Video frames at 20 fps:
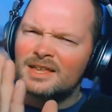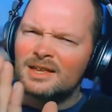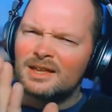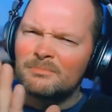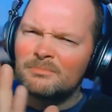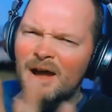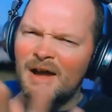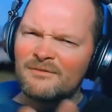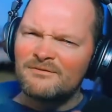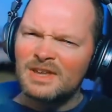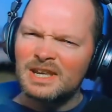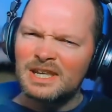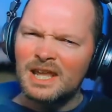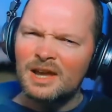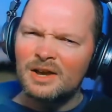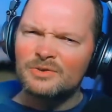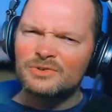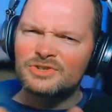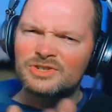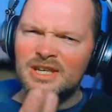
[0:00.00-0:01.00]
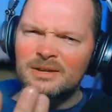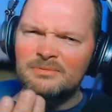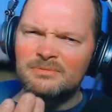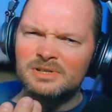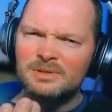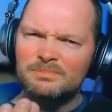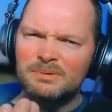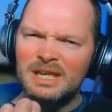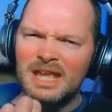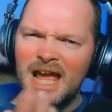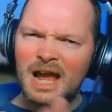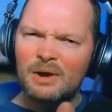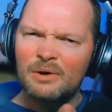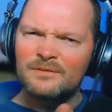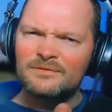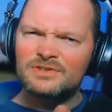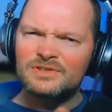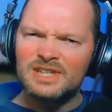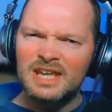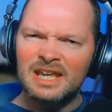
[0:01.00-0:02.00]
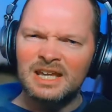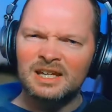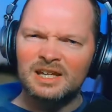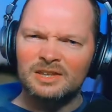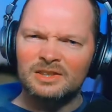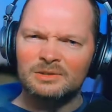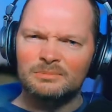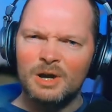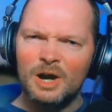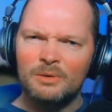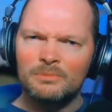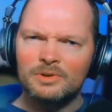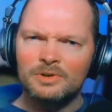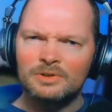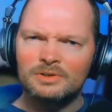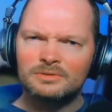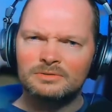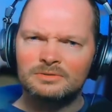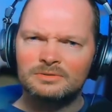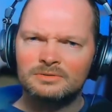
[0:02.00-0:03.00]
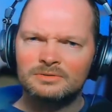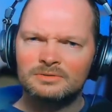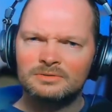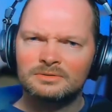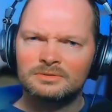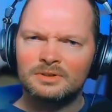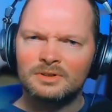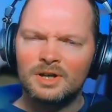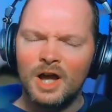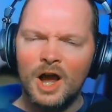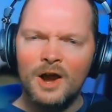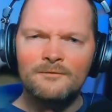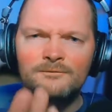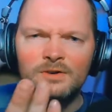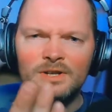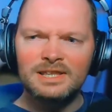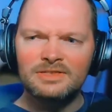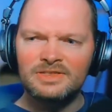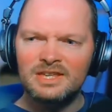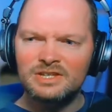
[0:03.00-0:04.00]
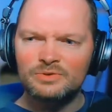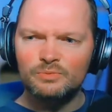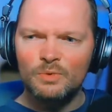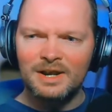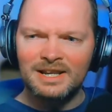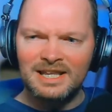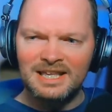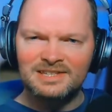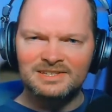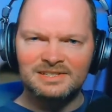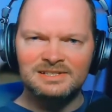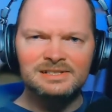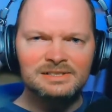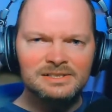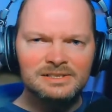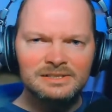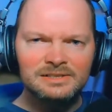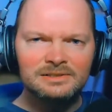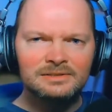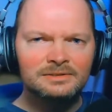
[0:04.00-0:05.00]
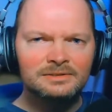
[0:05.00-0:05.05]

My videos seem to be out of sync at the moment. Hopefully, this one isn't